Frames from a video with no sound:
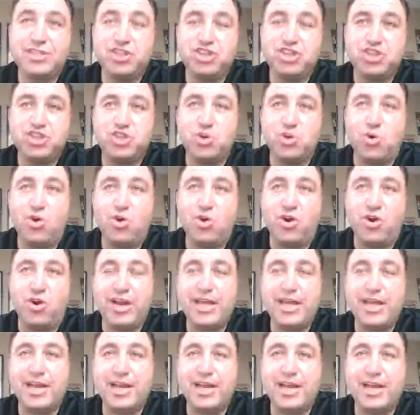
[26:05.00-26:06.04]
It's a good
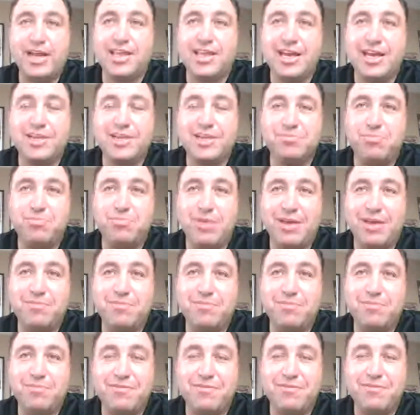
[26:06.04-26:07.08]
story, and I think
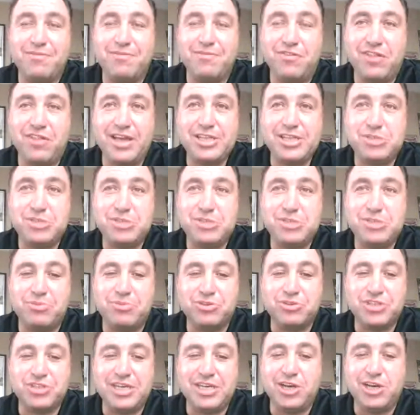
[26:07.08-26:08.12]
it
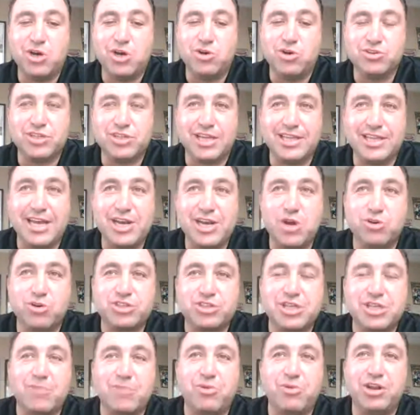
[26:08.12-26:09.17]
inflates people's egos
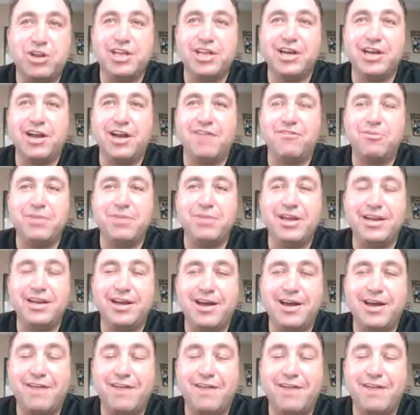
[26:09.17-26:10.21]
that they know someone in the
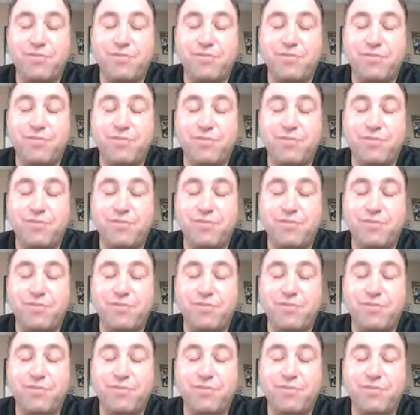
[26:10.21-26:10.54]
government.